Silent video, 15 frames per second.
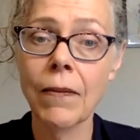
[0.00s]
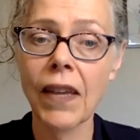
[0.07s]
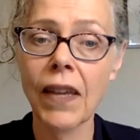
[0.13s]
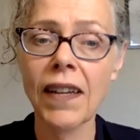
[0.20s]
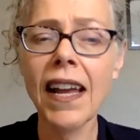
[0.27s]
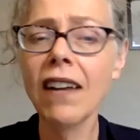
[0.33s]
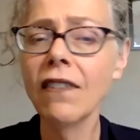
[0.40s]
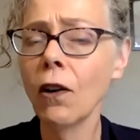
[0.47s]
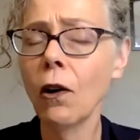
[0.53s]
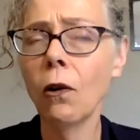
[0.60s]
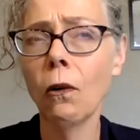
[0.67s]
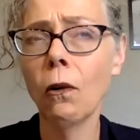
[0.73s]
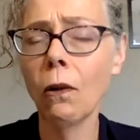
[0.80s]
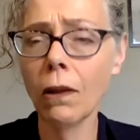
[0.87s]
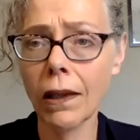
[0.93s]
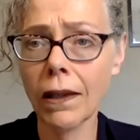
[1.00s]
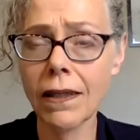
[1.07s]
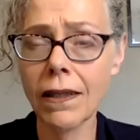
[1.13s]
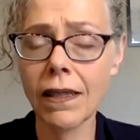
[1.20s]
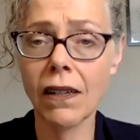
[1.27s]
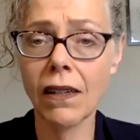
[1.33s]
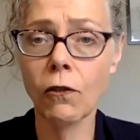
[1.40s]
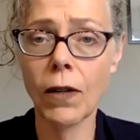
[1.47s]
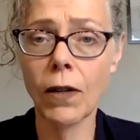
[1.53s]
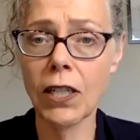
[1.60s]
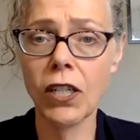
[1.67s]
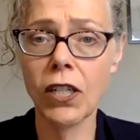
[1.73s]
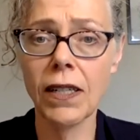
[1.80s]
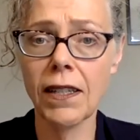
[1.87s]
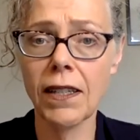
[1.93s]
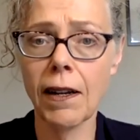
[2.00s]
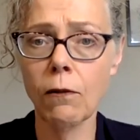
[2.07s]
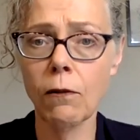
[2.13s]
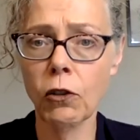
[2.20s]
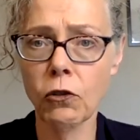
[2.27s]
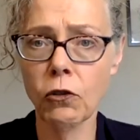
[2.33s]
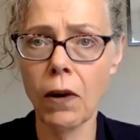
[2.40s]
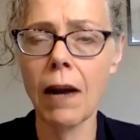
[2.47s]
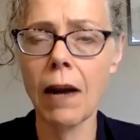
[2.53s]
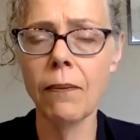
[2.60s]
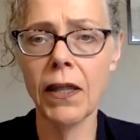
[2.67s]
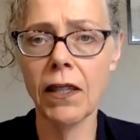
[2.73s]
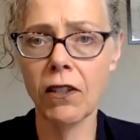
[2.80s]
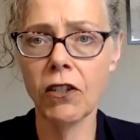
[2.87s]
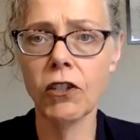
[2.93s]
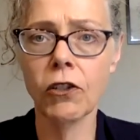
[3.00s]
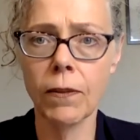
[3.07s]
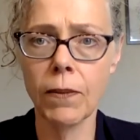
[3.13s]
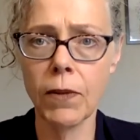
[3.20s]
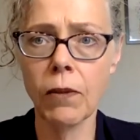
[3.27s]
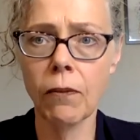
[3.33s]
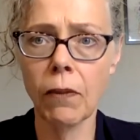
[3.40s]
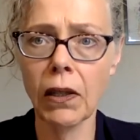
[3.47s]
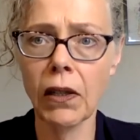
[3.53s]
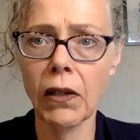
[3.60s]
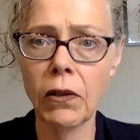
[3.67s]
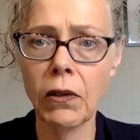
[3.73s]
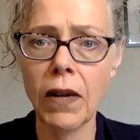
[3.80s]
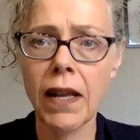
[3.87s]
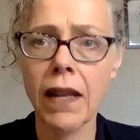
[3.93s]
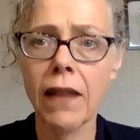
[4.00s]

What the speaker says: And I have a whole list of questions that I will drop in the description below